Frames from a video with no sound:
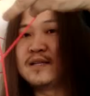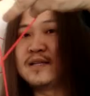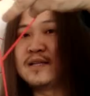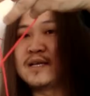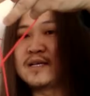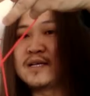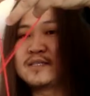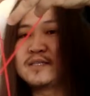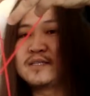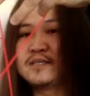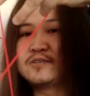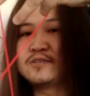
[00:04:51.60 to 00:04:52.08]

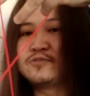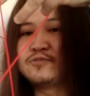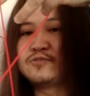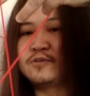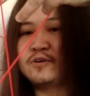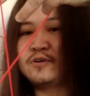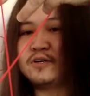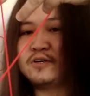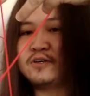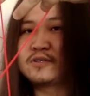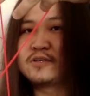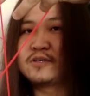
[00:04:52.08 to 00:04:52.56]
like this, you
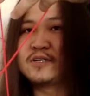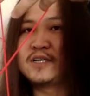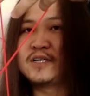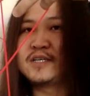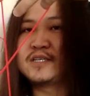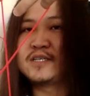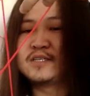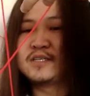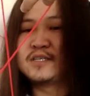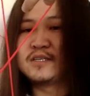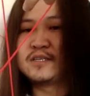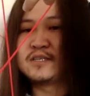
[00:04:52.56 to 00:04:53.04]
are
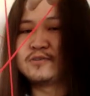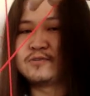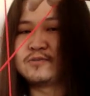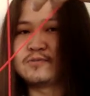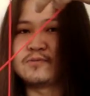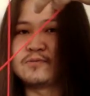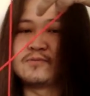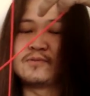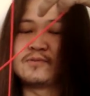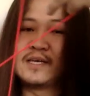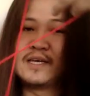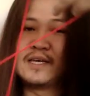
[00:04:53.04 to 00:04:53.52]
creating, you
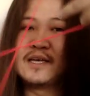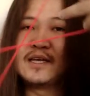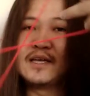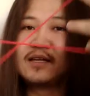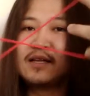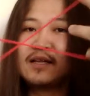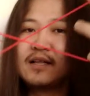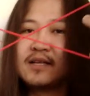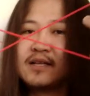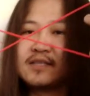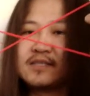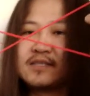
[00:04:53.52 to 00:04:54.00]
know, the
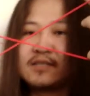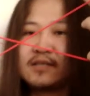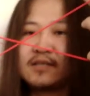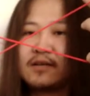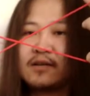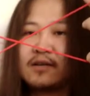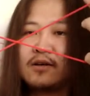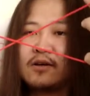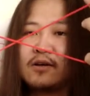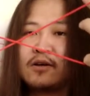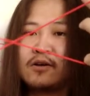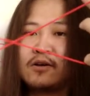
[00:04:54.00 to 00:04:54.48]
endless
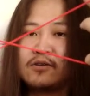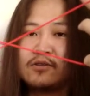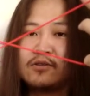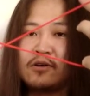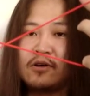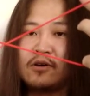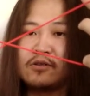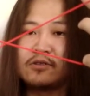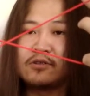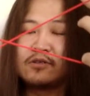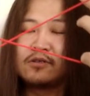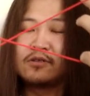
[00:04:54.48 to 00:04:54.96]

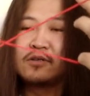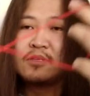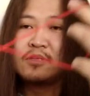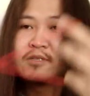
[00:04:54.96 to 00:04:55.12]
knot,